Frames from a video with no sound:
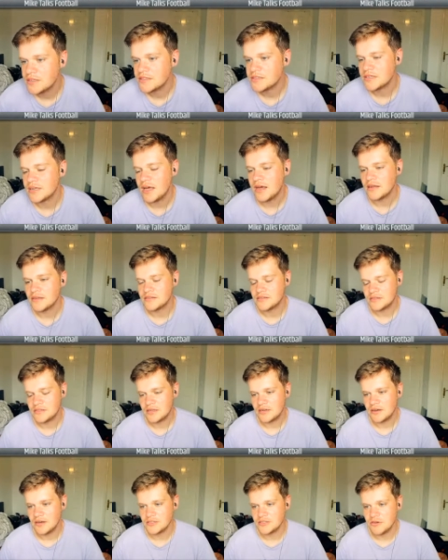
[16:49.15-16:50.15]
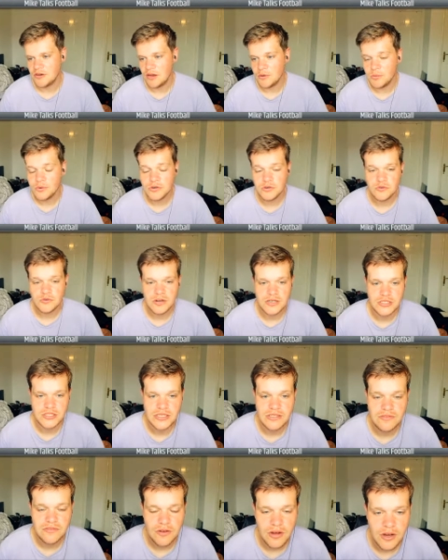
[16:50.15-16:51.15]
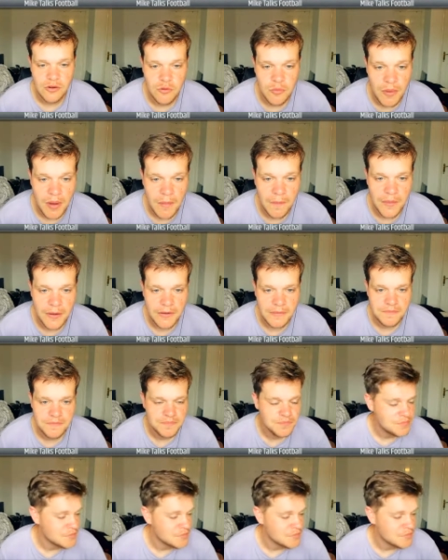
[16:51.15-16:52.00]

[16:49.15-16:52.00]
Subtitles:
So said hi to. I will, Rich, if I remember.